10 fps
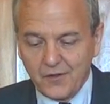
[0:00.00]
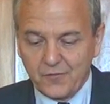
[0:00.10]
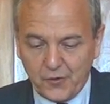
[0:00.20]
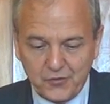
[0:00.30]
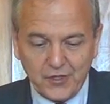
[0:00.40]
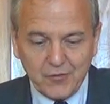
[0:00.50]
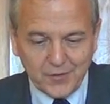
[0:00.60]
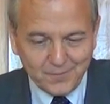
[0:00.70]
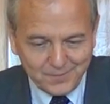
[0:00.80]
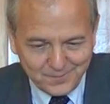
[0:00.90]
verse
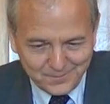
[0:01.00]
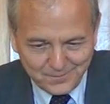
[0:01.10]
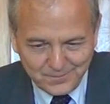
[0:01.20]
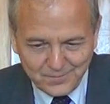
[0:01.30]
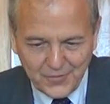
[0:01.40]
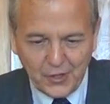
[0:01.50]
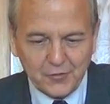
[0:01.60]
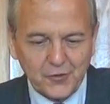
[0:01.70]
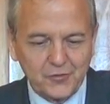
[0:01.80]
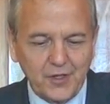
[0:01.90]
7,
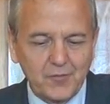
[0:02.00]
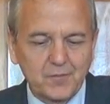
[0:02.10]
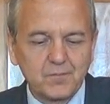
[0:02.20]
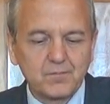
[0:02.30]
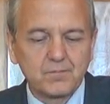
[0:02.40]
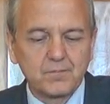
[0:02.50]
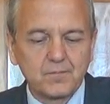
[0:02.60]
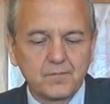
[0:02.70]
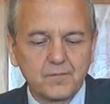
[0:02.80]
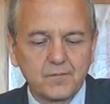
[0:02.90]
starting verse 7.
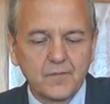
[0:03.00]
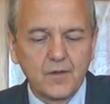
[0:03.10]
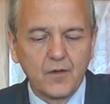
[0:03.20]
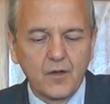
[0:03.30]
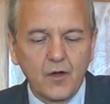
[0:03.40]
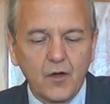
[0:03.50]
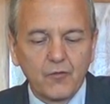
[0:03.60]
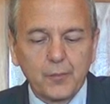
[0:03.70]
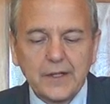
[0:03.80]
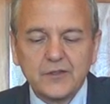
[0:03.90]

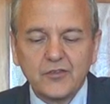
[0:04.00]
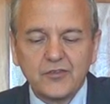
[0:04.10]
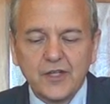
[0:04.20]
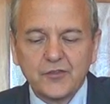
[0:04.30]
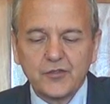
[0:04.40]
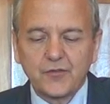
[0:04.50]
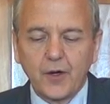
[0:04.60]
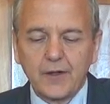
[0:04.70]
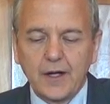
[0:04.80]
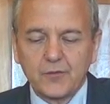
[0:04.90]
For many deceivers have
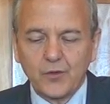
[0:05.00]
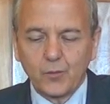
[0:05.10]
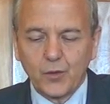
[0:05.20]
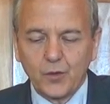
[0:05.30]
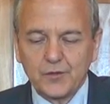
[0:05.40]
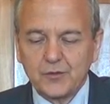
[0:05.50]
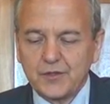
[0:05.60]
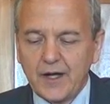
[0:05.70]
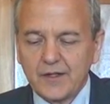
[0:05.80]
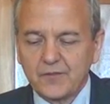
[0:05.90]
gone out into the world and
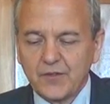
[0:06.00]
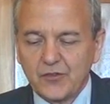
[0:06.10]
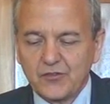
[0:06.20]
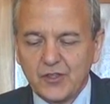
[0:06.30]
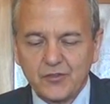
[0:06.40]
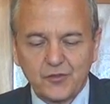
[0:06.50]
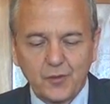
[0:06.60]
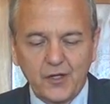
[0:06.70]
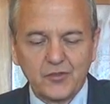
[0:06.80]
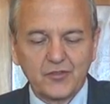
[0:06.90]
did not confess Jesus
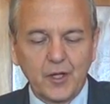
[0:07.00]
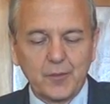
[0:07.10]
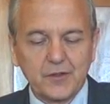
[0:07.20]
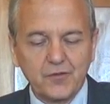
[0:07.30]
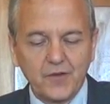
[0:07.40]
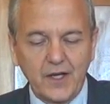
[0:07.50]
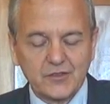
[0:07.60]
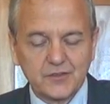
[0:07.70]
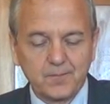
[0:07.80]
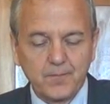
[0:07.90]
Christ is coming in the
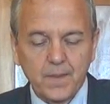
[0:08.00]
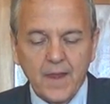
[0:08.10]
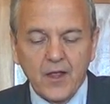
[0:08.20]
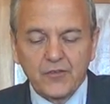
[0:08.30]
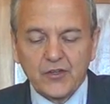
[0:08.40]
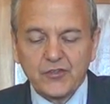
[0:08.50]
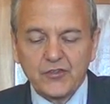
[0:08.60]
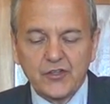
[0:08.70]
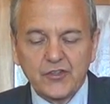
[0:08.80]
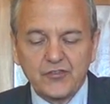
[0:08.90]
flesh. This
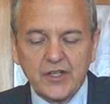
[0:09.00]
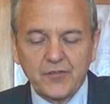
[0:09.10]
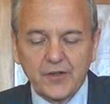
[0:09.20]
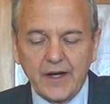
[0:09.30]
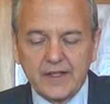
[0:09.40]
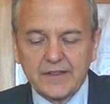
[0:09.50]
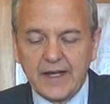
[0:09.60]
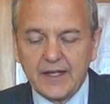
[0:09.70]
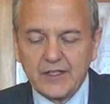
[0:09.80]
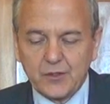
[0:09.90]
is a deceiver and an
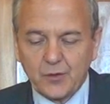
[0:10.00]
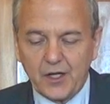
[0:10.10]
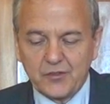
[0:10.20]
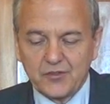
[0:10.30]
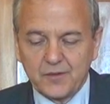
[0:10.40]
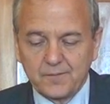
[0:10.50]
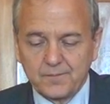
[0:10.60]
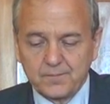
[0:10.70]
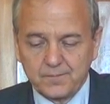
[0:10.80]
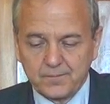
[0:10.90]
antichrist.
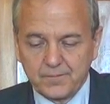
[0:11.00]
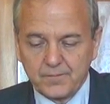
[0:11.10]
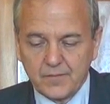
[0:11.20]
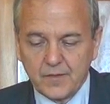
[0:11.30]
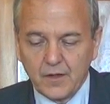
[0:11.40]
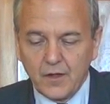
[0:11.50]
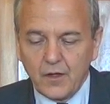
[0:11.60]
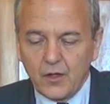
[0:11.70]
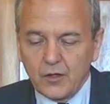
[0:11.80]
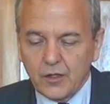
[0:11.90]

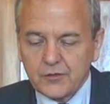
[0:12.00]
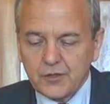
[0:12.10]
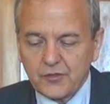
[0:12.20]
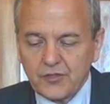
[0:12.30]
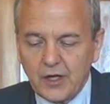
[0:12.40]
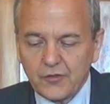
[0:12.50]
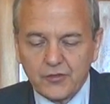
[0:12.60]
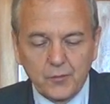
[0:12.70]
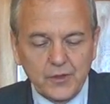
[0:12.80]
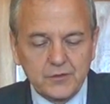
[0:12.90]
Look to
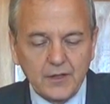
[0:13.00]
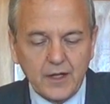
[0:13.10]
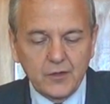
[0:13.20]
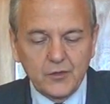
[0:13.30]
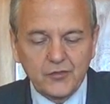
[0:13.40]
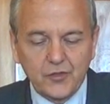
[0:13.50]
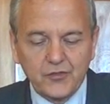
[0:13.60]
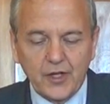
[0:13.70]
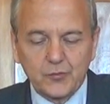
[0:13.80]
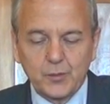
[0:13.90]
yourselves that we do not lose
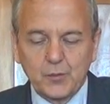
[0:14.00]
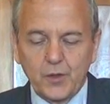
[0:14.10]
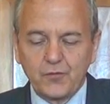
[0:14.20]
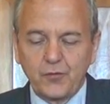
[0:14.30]
those things we work